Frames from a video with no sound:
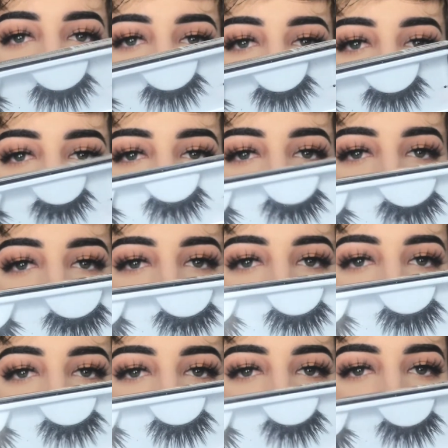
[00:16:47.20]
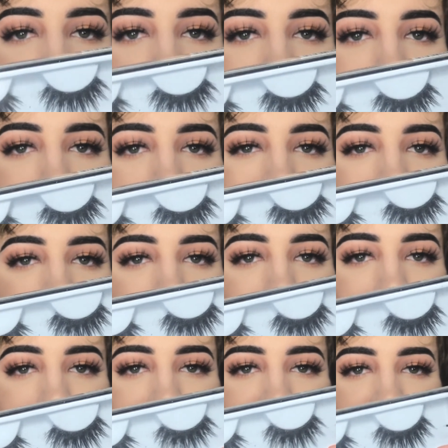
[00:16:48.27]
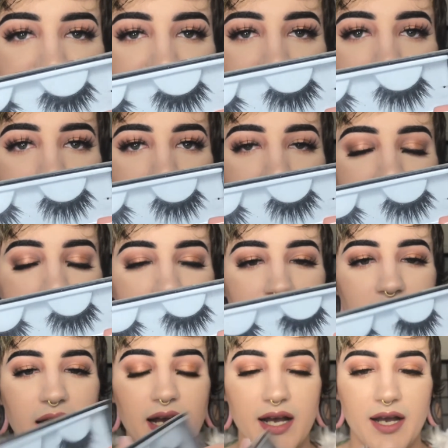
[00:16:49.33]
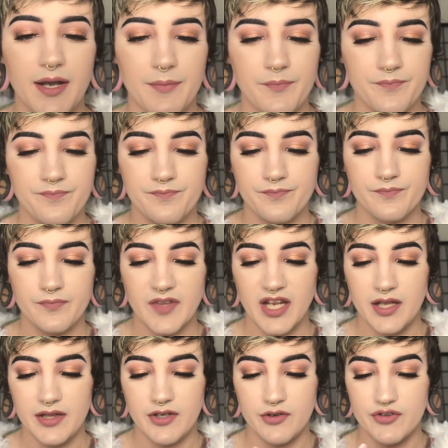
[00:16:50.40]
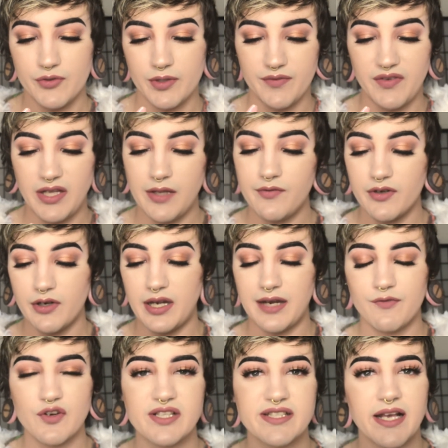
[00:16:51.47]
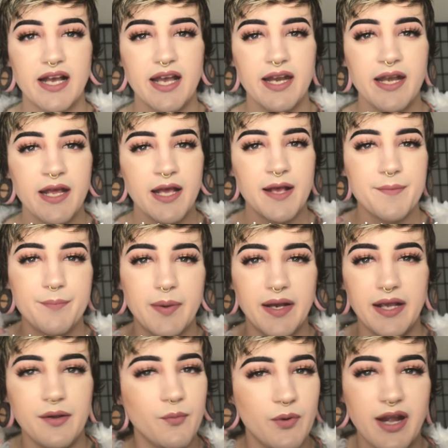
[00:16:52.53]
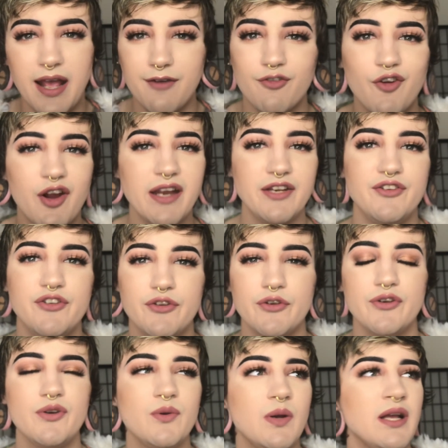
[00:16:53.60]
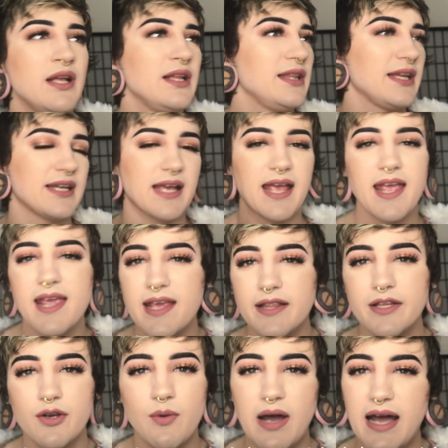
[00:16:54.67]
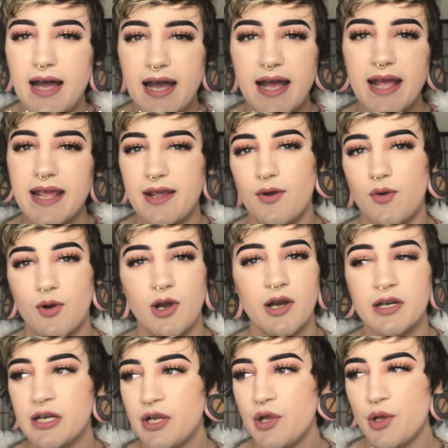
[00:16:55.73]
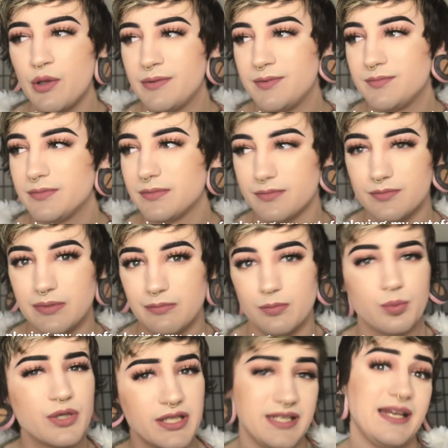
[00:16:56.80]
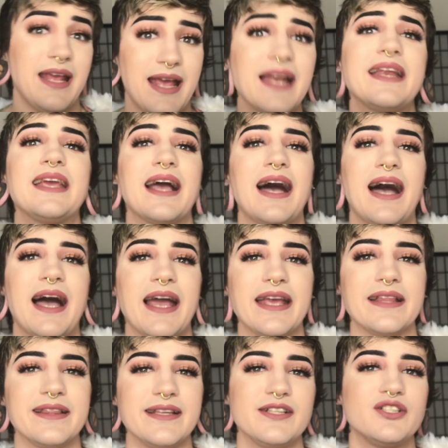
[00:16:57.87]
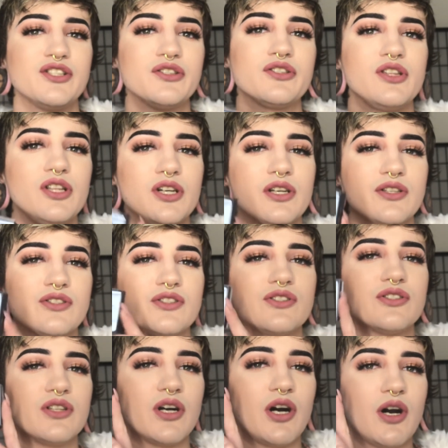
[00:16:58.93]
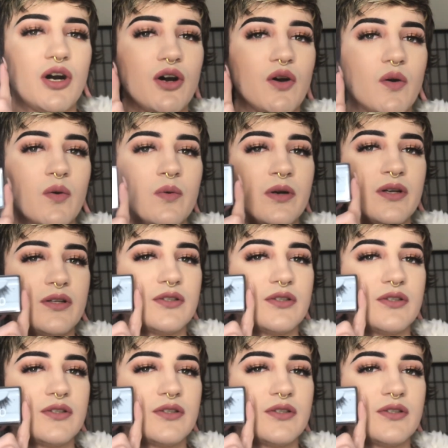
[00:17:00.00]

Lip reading: a cute shape. They are not flared. They're sort of even on every side, but whenever I do like a halo eye or really any eye, these just look so